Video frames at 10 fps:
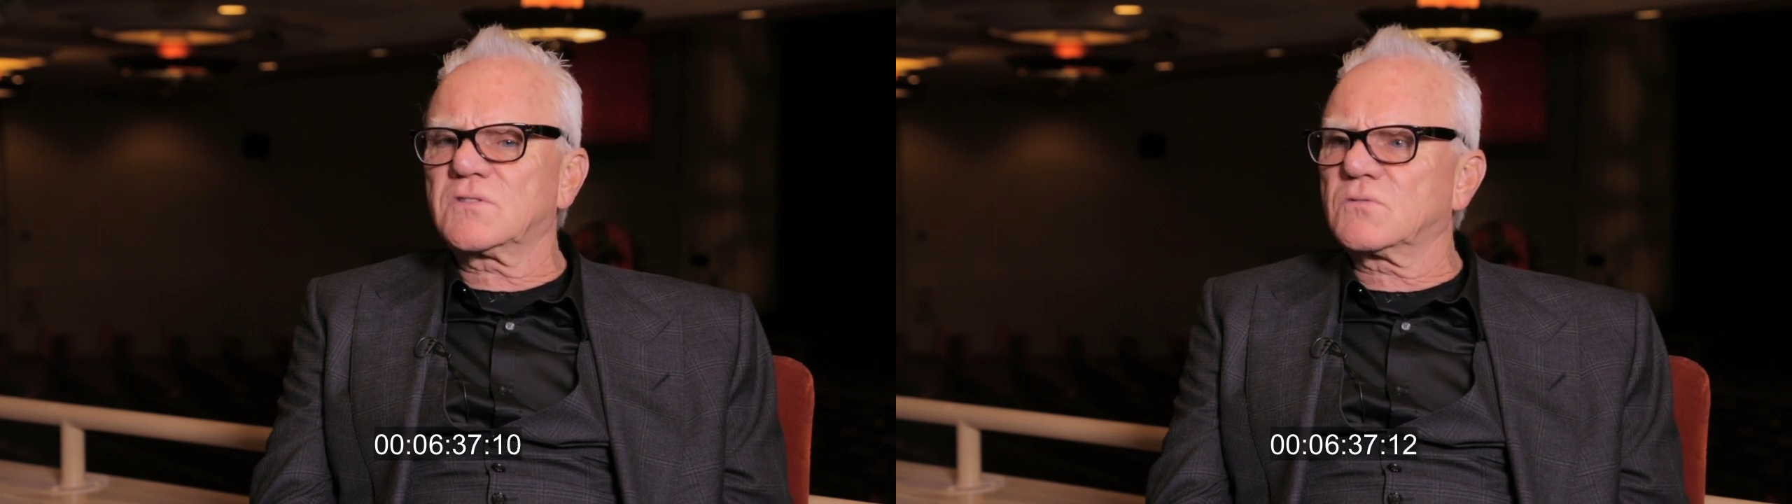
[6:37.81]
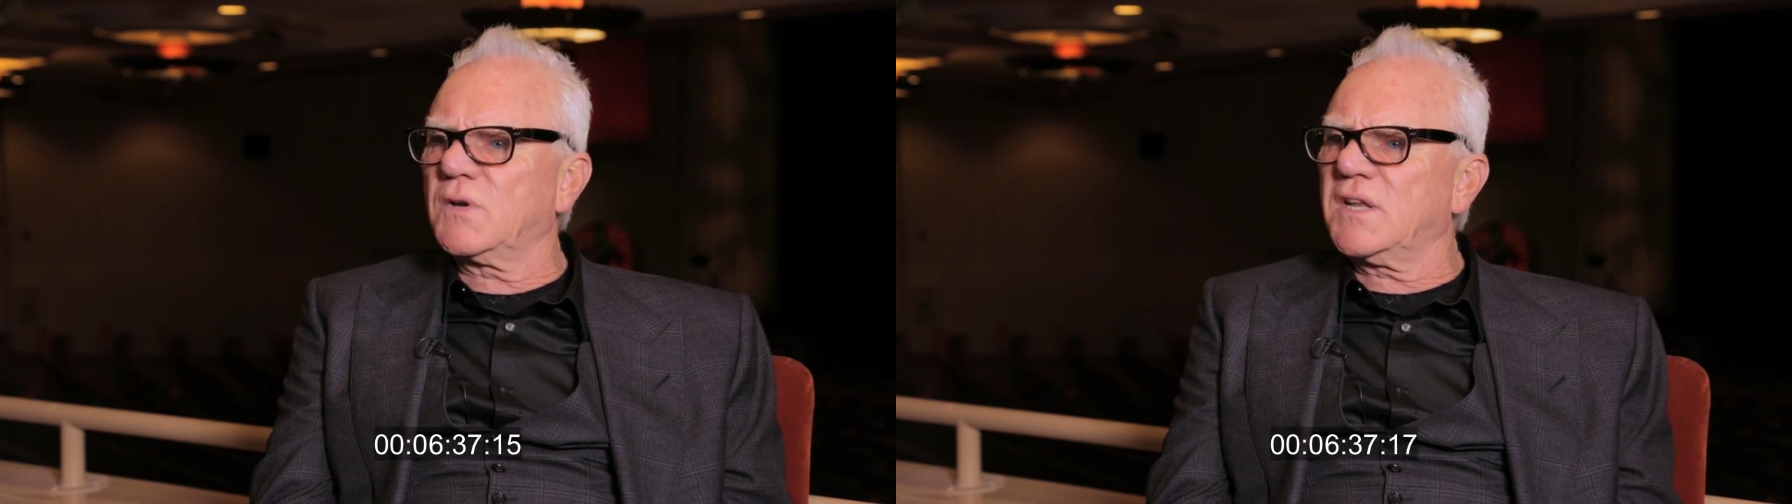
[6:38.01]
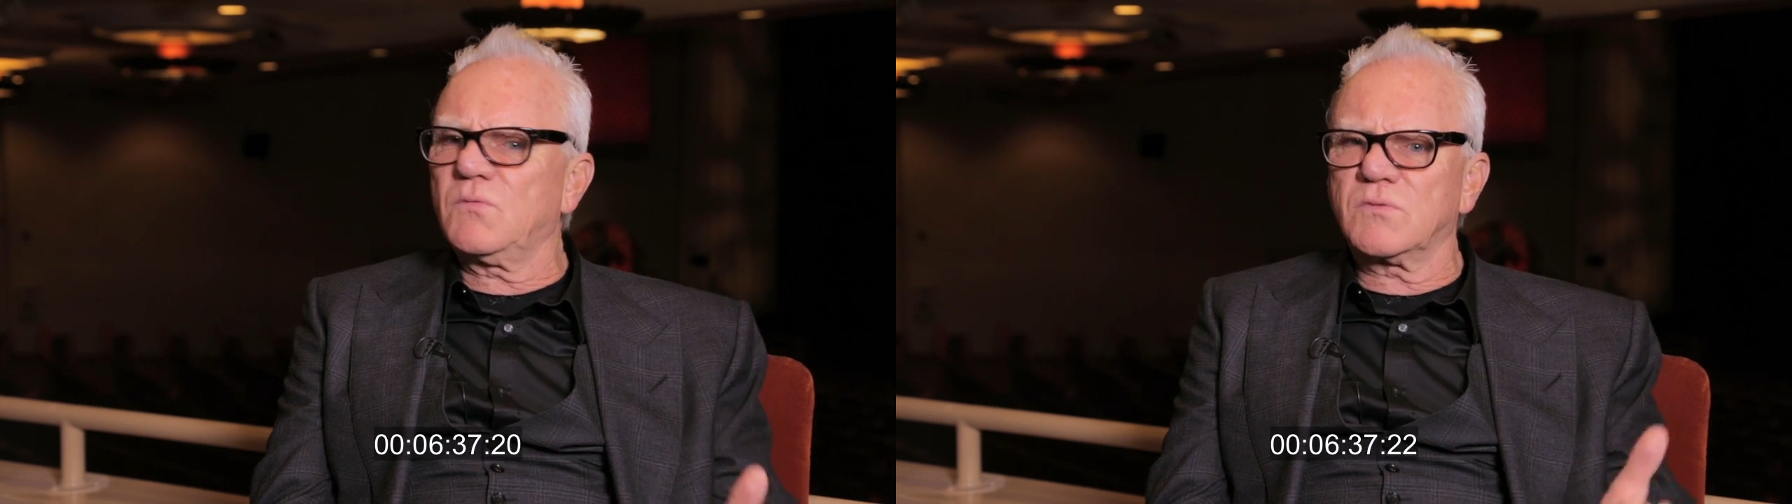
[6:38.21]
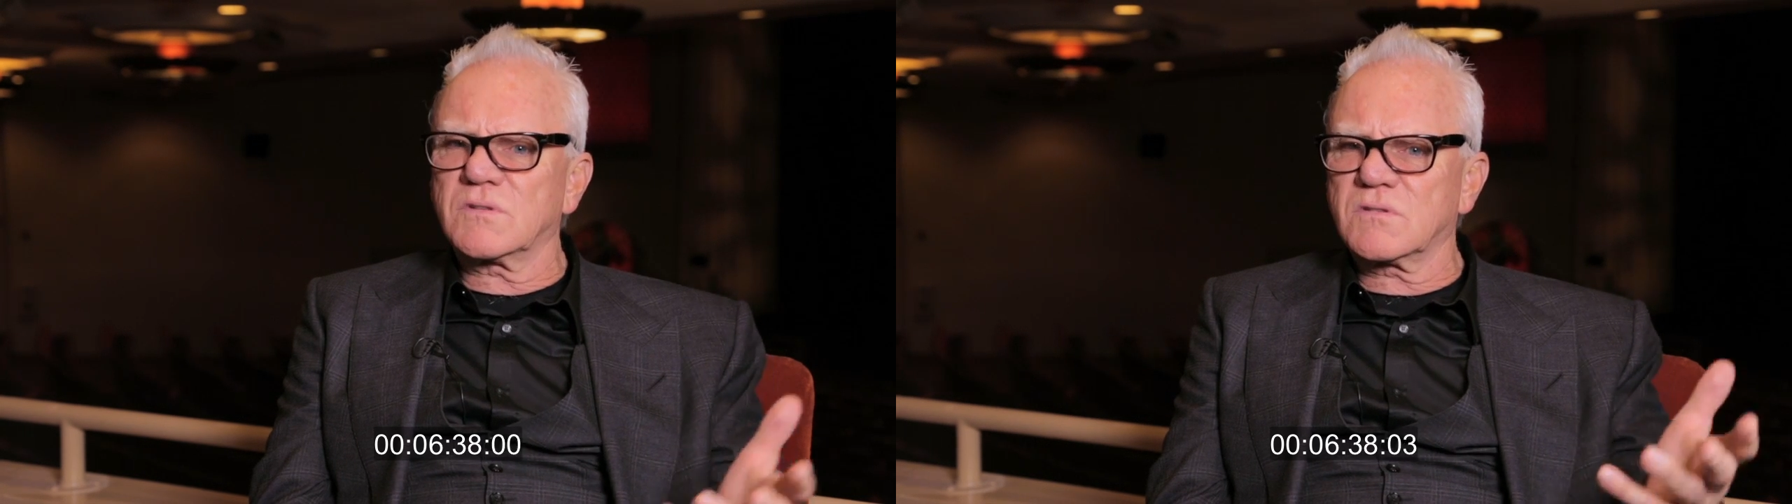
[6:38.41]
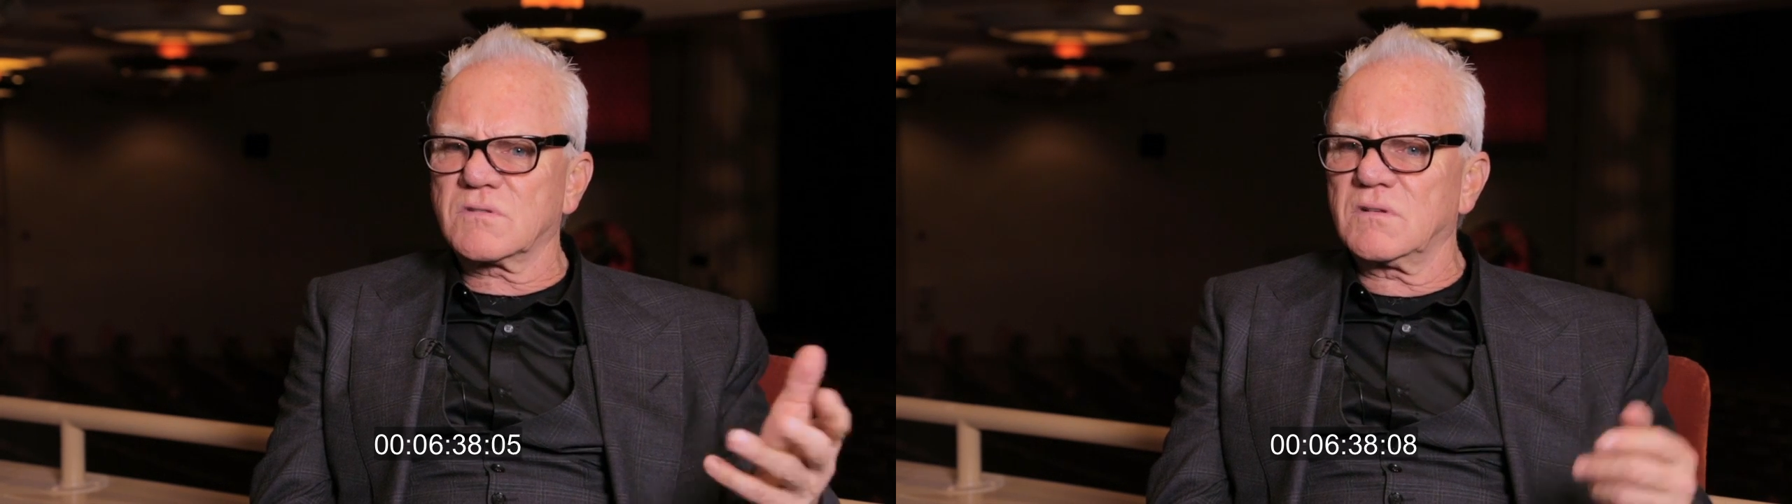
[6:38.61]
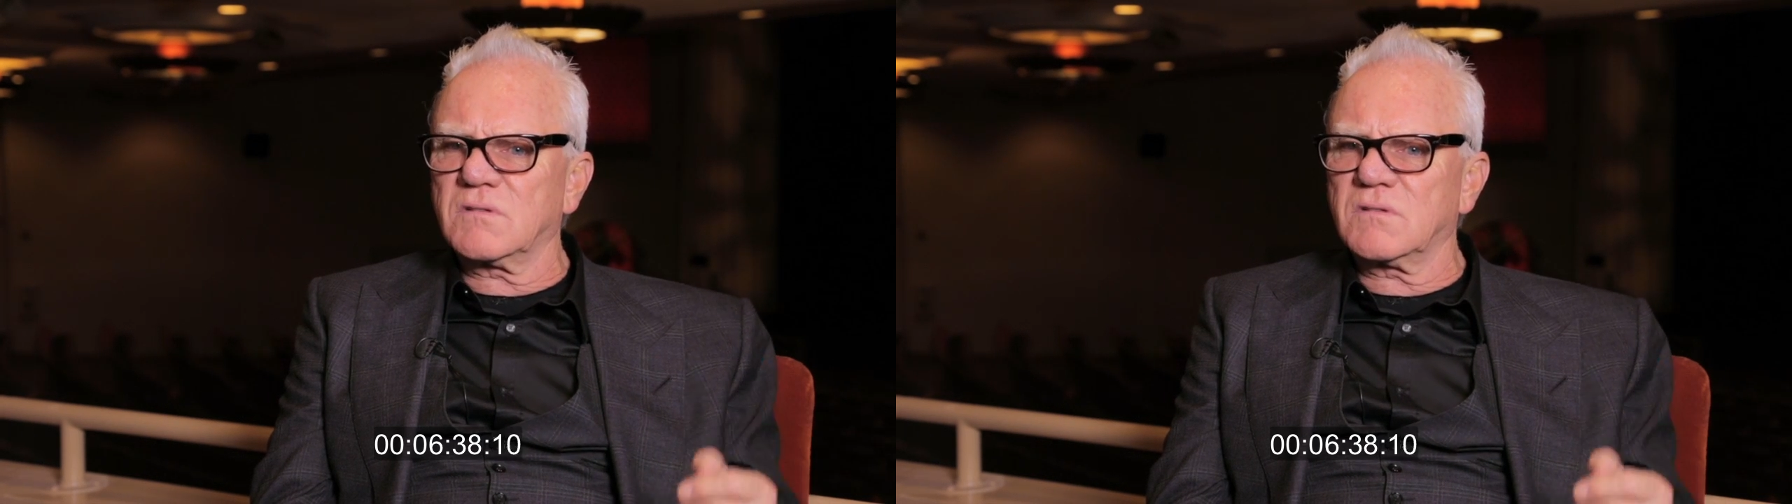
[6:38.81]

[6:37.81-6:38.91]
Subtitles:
when he was